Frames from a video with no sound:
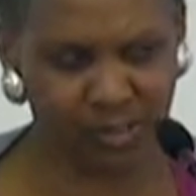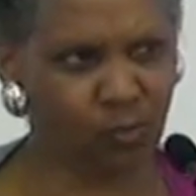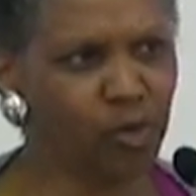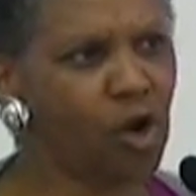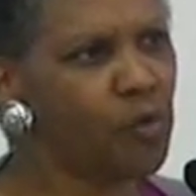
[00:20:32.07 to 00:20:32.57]
that
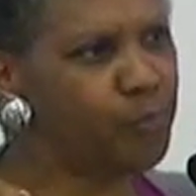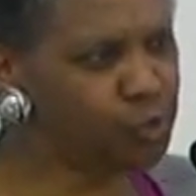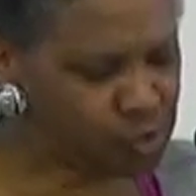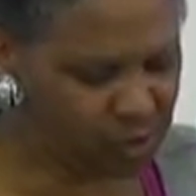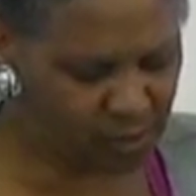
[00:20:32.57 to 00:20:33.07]
we are
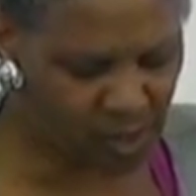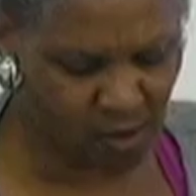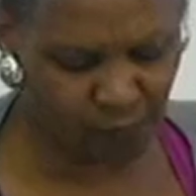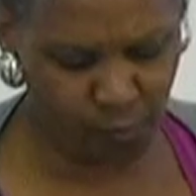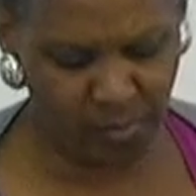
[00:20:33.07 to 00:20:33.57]
pushing
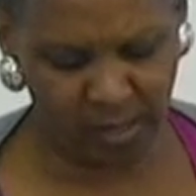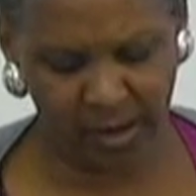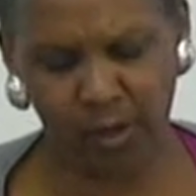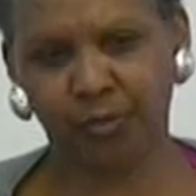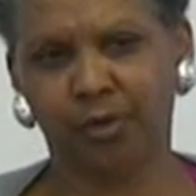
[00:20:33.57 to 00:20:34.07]
for better
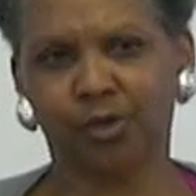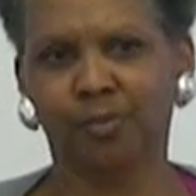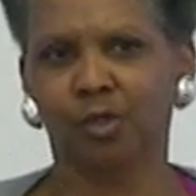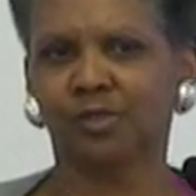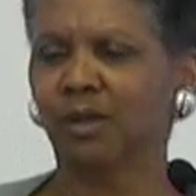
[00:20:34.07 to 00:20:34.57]
health in our
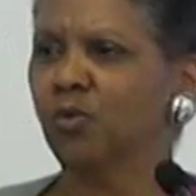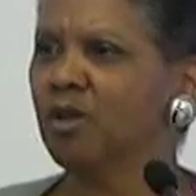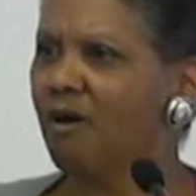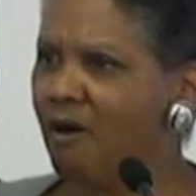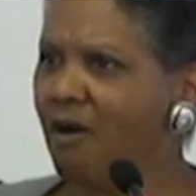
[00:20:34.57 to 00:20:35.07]
communities, that we
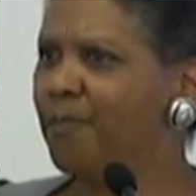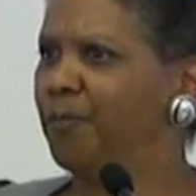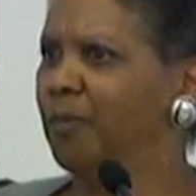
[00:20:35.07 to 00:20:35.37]
are,